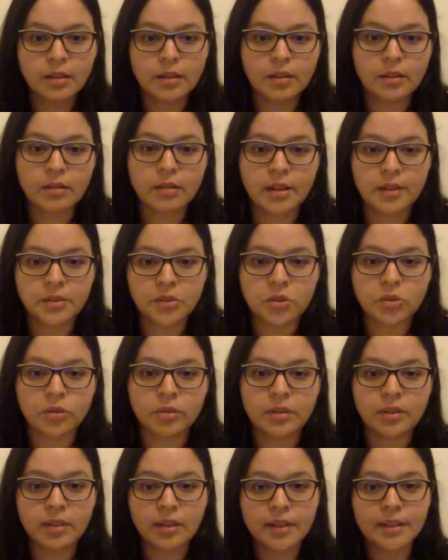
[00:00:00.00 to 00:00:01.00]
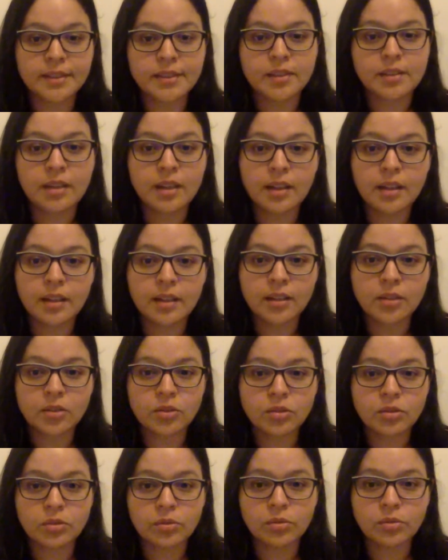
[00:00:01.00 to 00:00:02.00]
All right, so this is
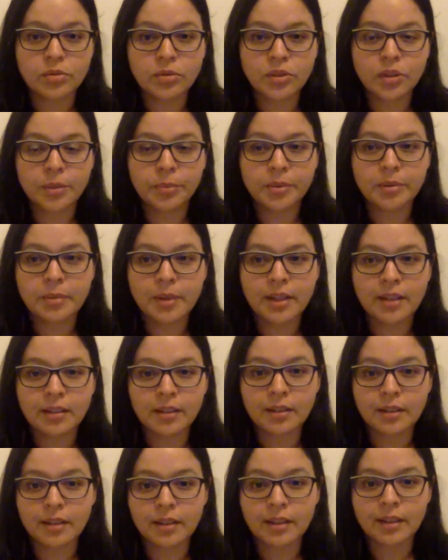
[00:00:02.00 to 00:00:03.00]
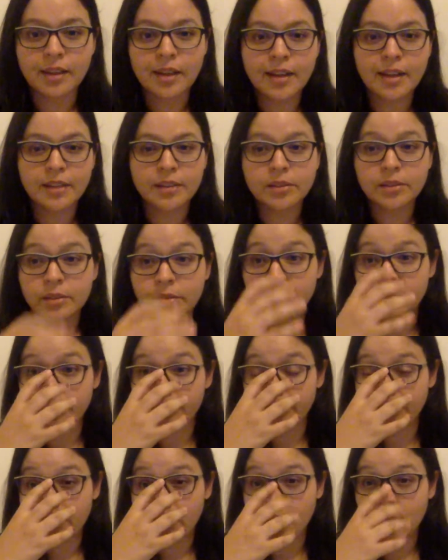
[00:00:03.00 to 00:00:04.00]
to supplement the class
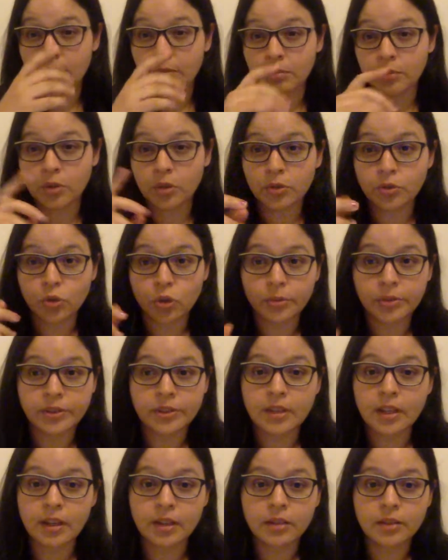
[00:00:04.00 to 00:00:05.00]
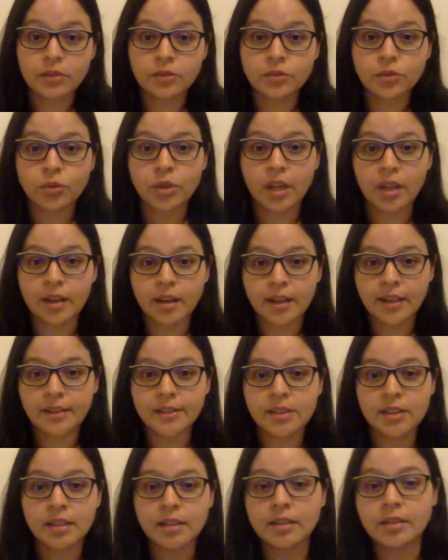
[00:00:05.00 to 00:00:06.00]
from October 2nd,
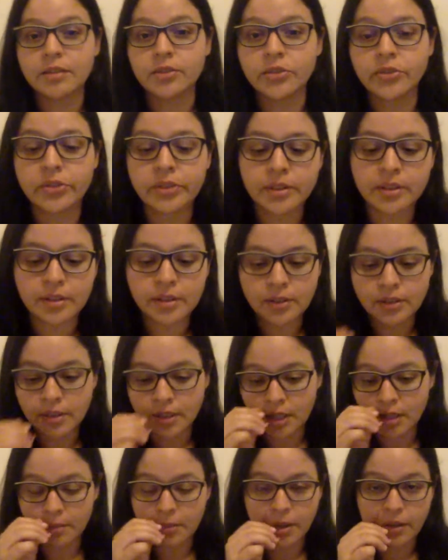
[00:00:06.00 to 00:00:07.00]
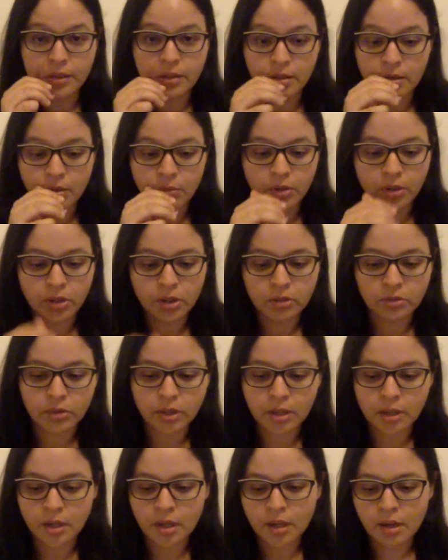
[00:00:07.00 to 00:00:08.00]
2019. So this is EML
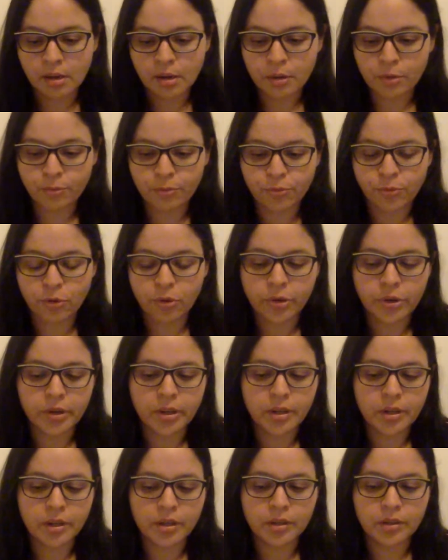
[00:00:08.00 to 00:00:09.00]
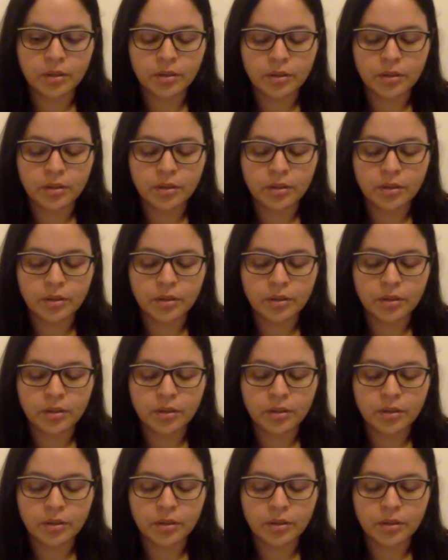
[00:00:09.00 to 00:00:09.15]
3100 for